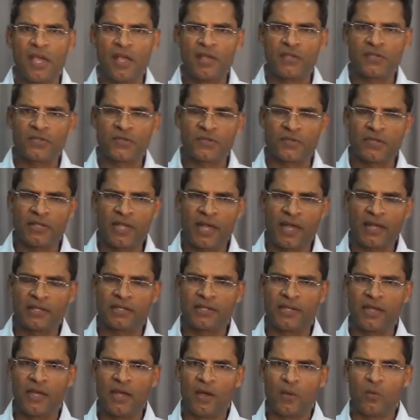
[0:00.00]
so
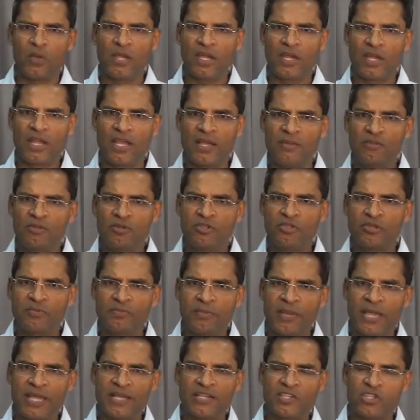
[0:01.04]
that we are able to
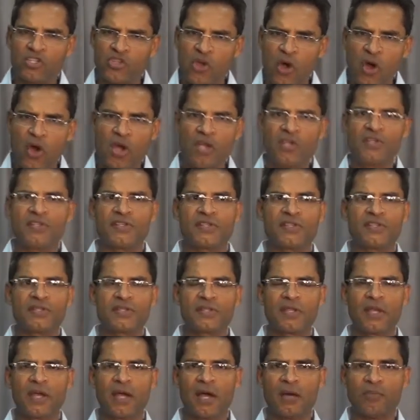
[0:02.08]
make
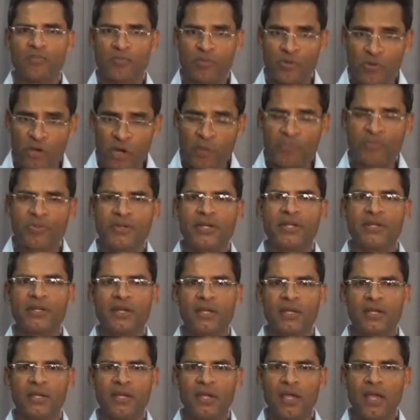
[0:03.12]
choices
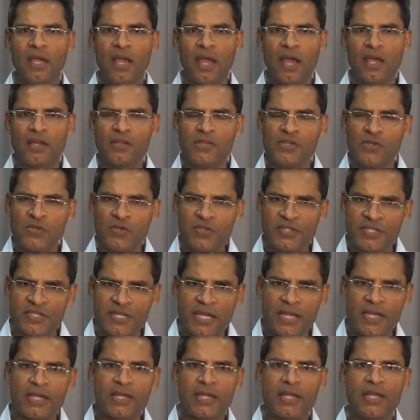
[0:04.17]
appropriately and use
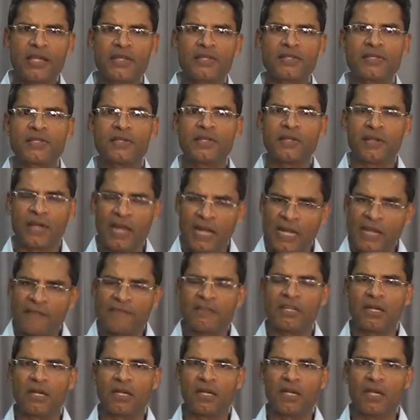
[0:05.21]
techniques
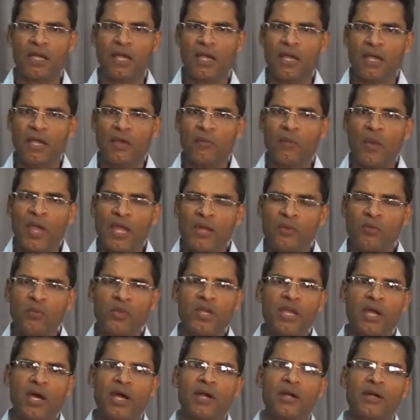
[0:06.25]
relevantly when
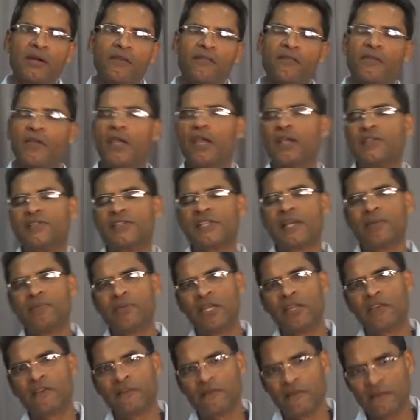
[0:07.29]
we are
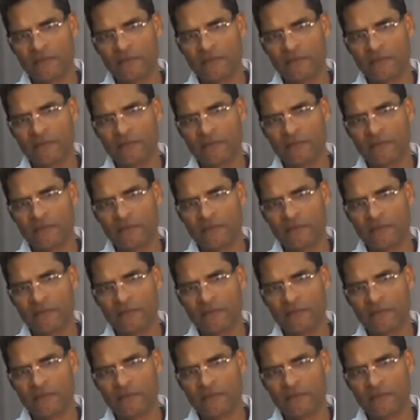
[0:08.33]
examining